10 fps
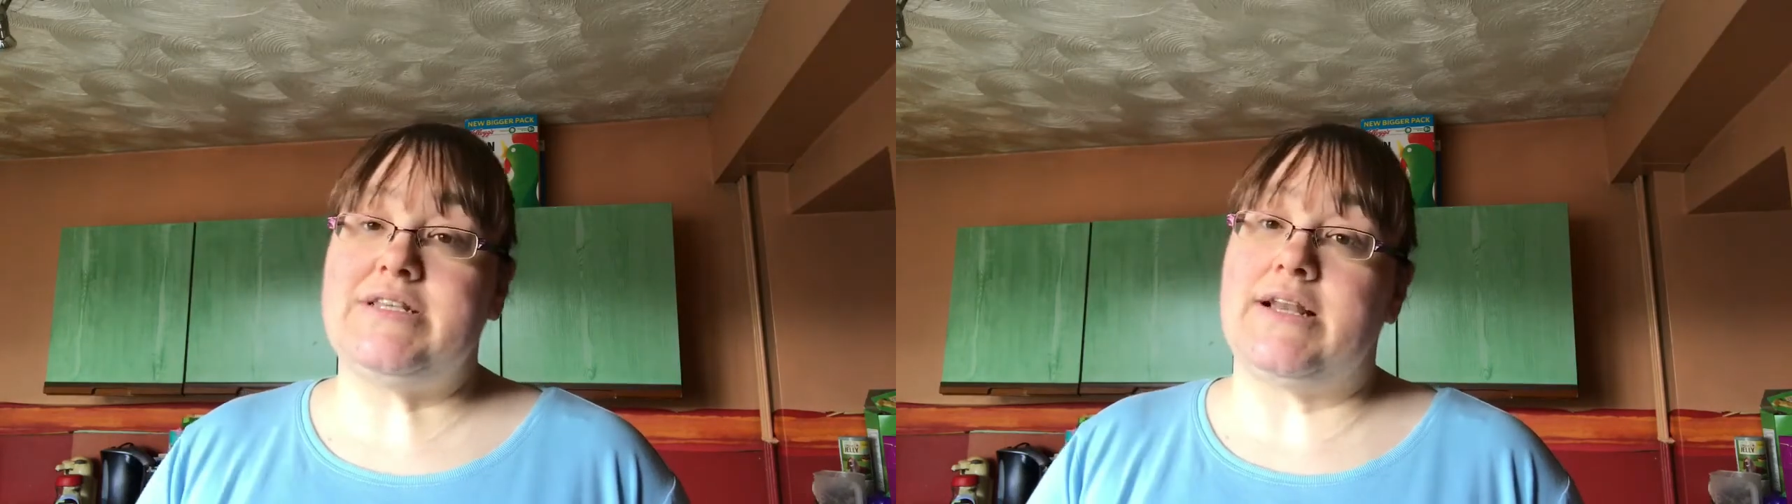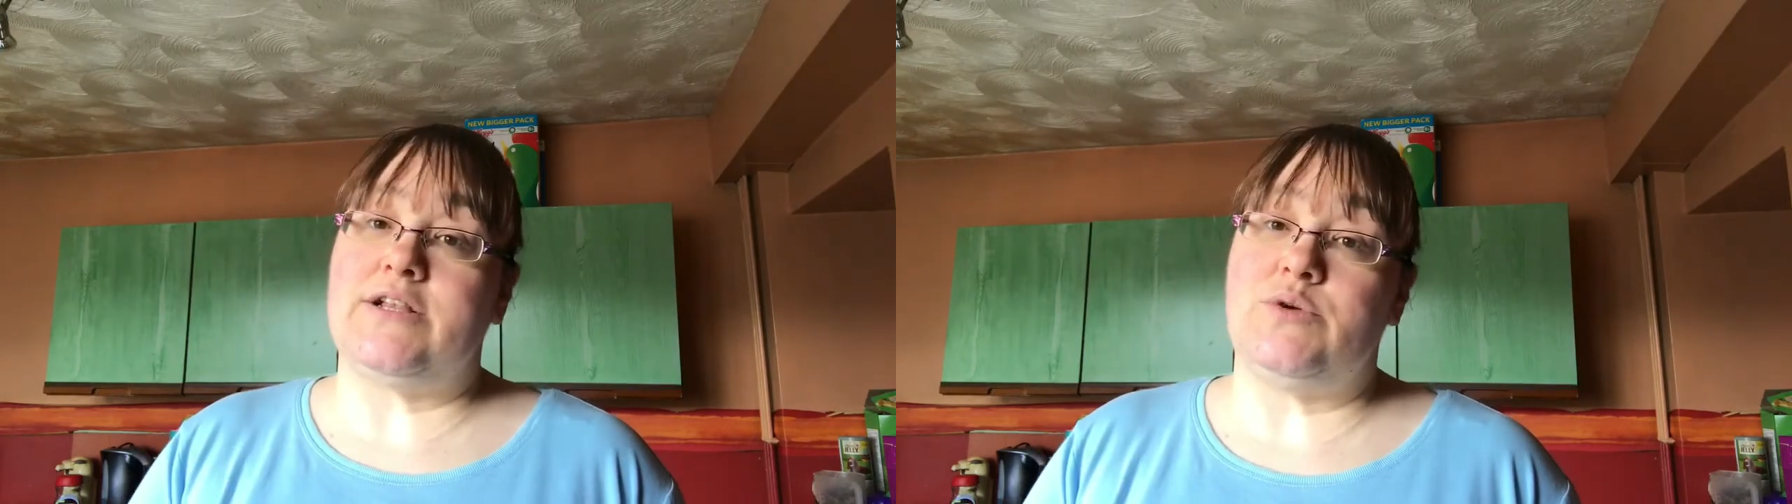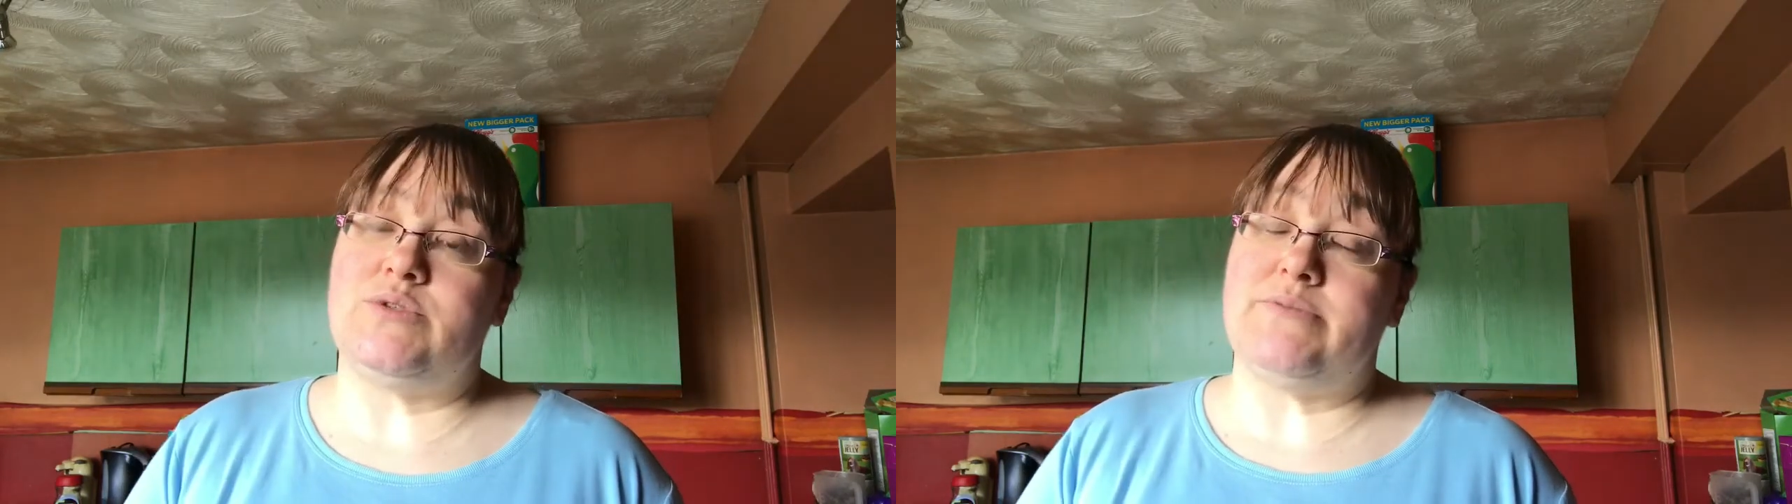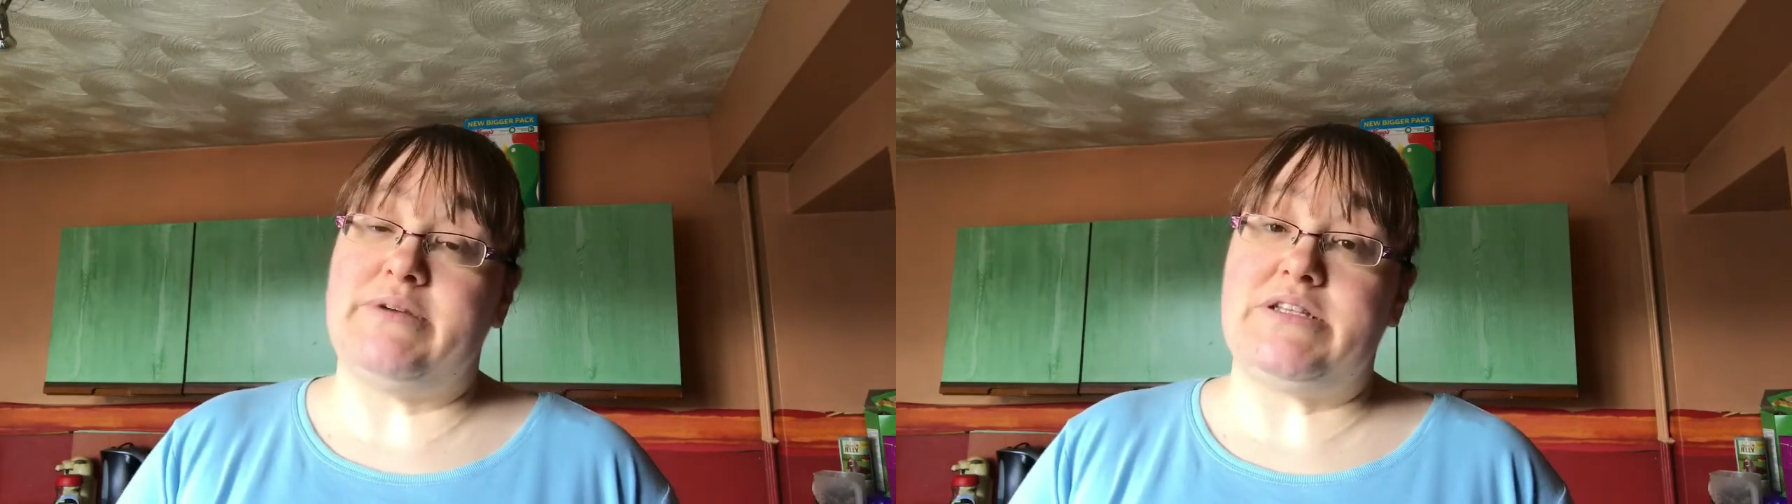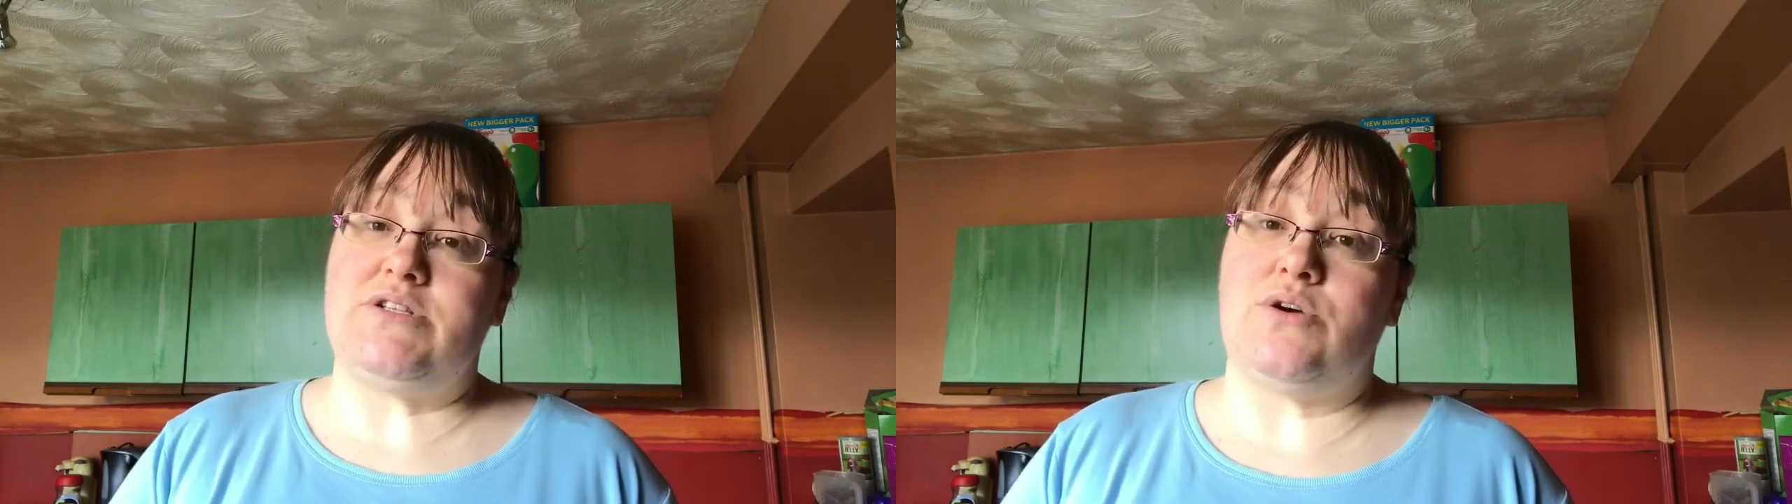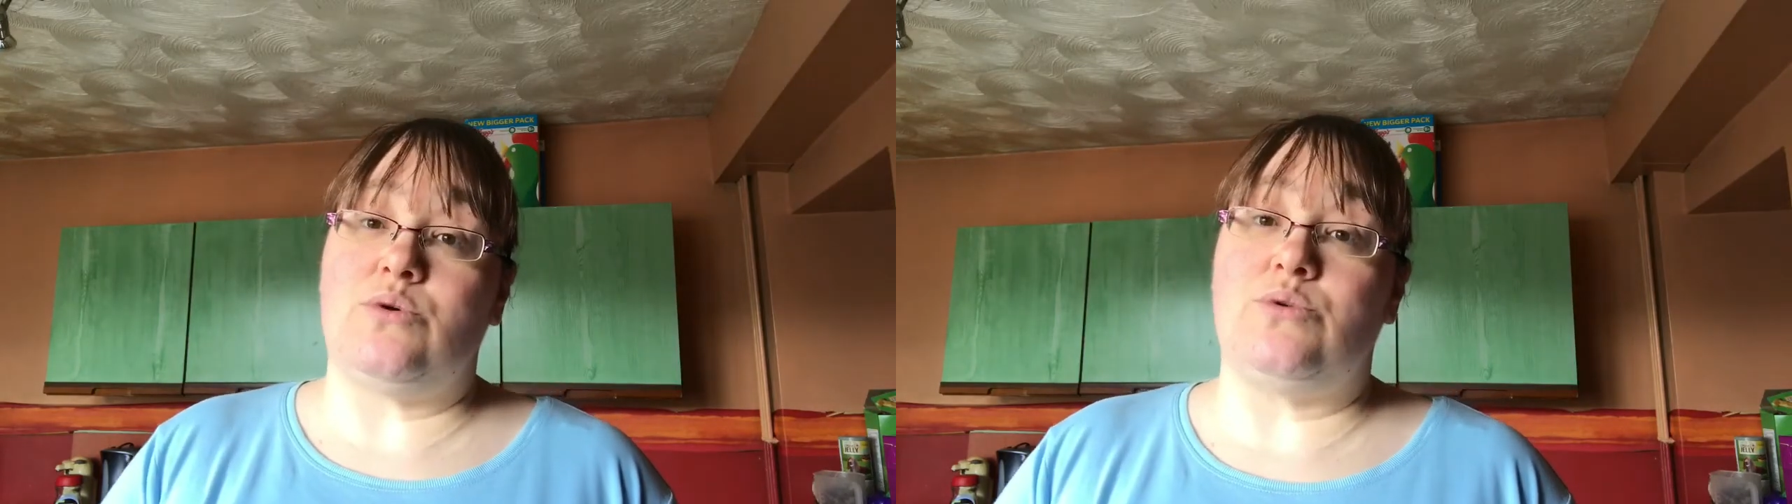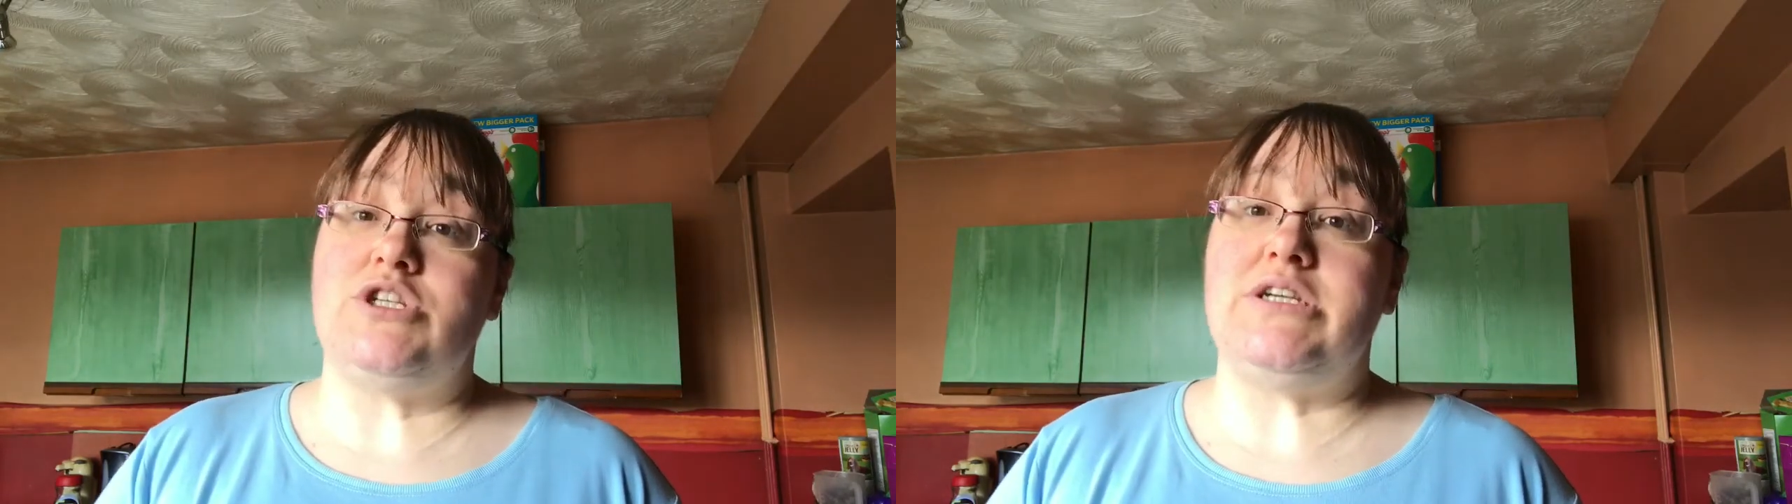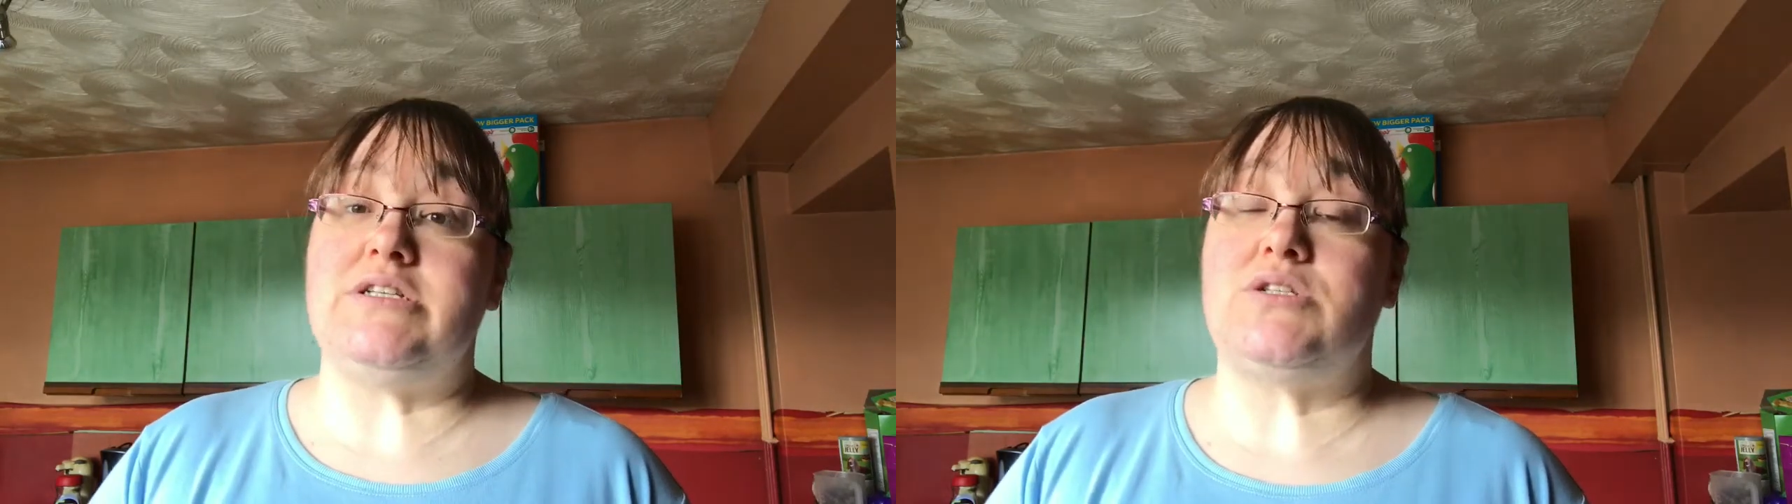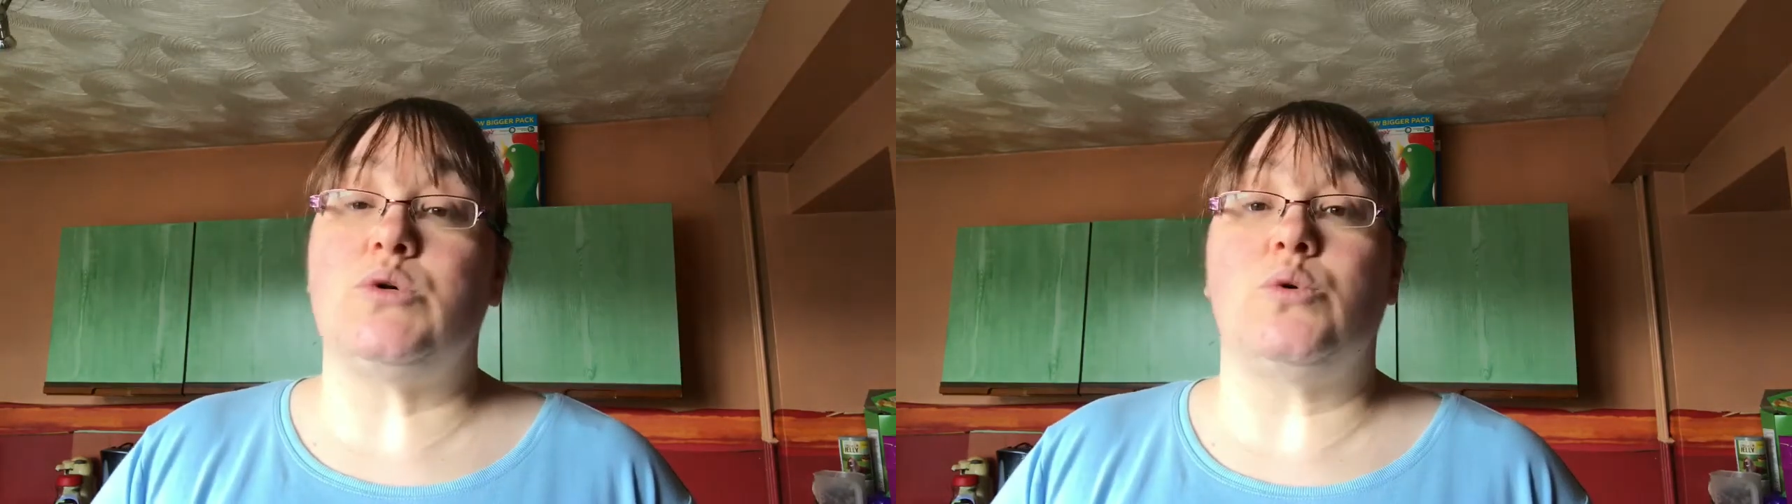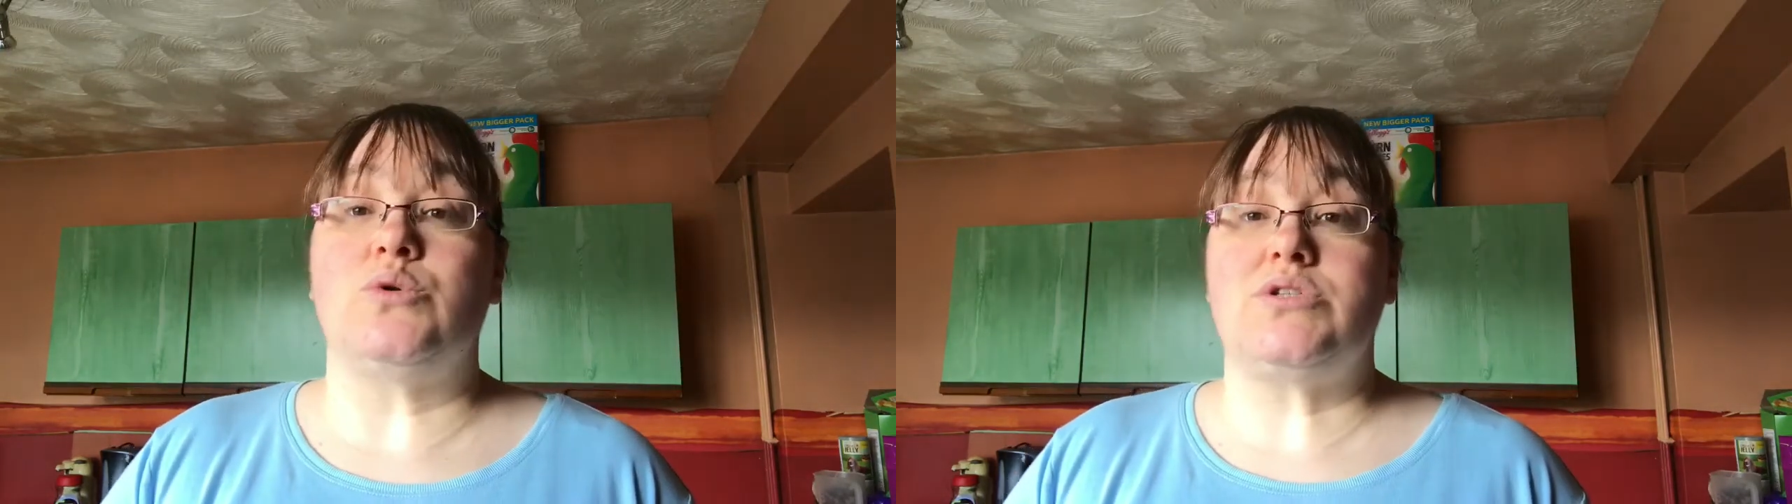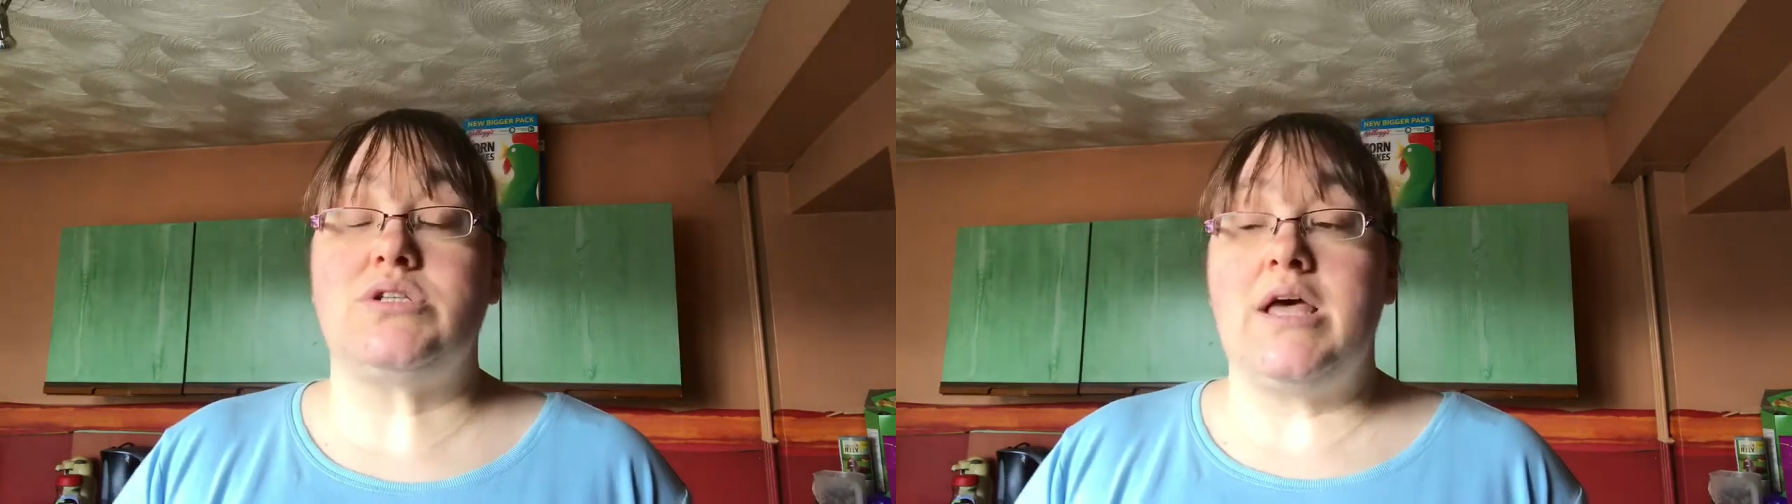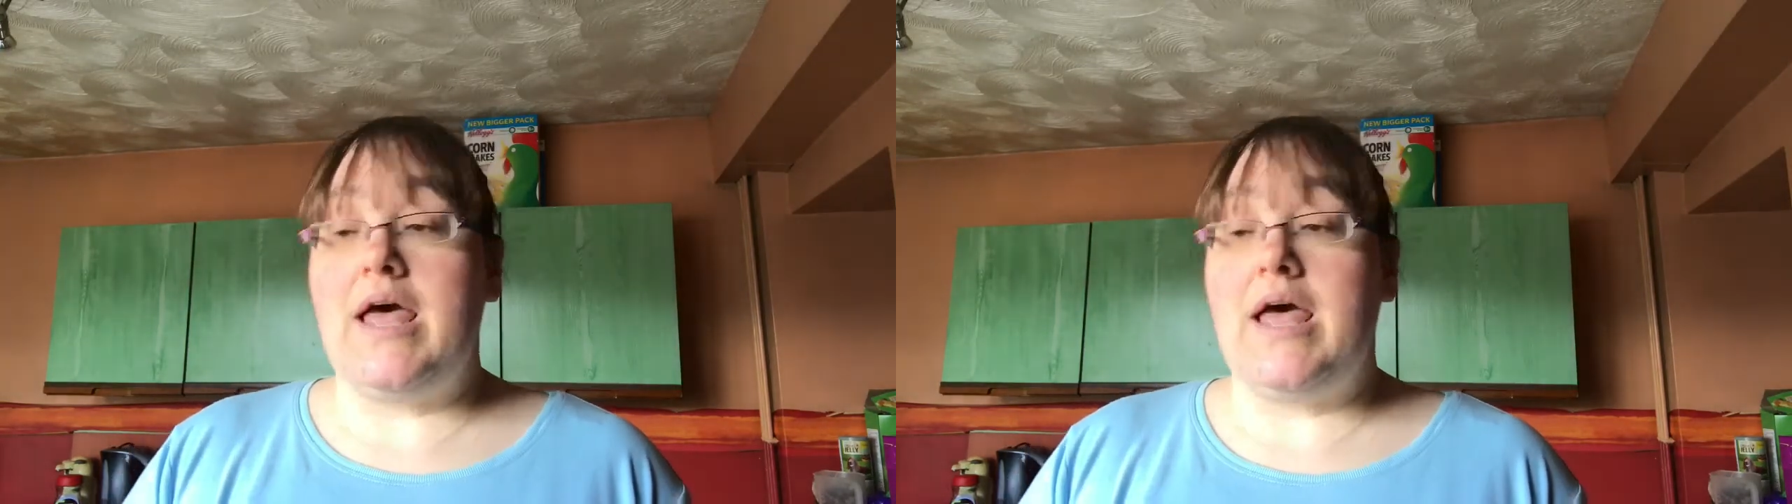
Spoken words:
and I'll use the Bisto cheese sauce